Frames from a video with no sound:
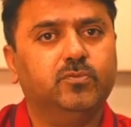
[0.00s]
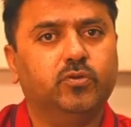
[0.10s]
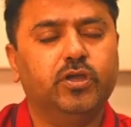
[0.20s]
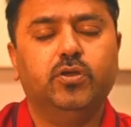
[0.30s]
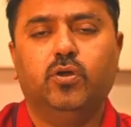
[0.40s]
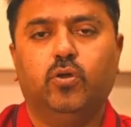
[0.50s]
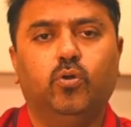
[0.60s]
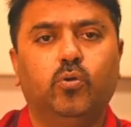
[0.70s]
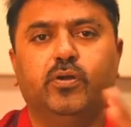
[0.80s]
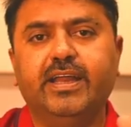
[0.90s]
Okay,
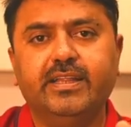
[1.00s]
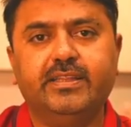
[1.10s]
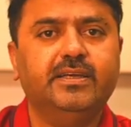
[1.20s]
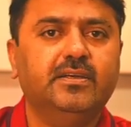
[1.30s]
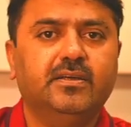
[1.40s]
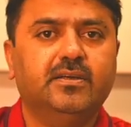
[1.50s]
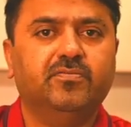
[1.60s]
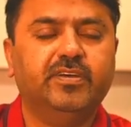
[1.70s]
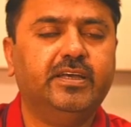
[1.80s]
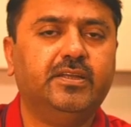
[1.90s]
don't put anything
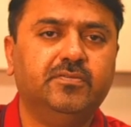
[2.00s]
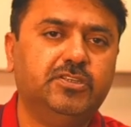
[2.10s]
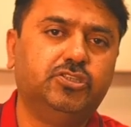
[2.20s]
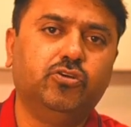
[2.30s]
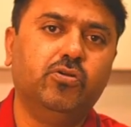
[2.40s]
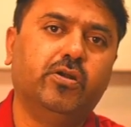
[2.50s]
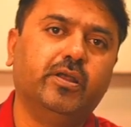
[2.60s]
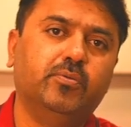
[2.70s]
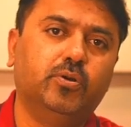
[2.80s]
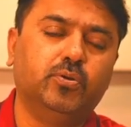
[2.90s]
which you are
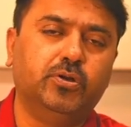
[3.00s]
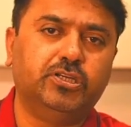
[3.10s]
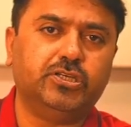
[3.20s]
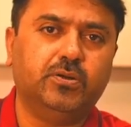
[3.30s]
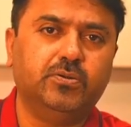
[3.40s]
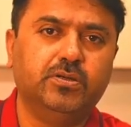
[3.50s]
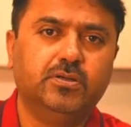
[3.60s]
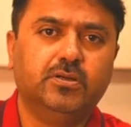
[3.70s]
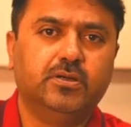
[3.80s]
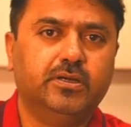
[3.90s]
not able to dish out
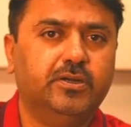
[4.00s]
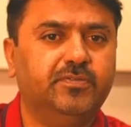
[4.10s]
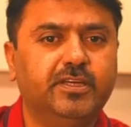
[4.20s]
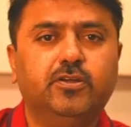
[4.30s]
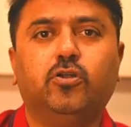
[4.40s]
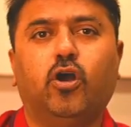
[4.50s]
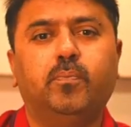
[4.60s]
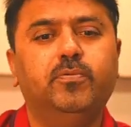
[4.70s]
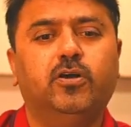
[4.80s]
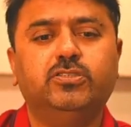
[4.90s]
with a
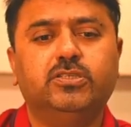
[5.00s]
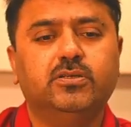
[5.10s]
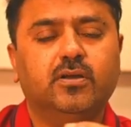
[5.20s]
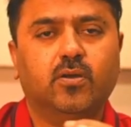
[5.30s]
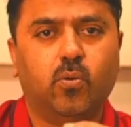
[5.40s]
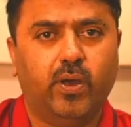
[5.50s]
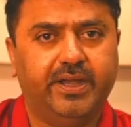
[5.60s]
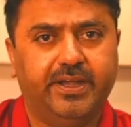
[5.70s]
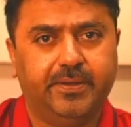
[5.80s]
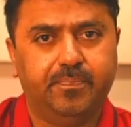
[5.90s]
top-notch
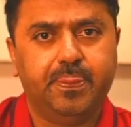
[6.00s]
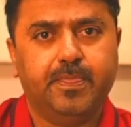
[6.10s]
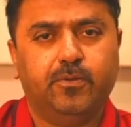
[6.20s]
quality.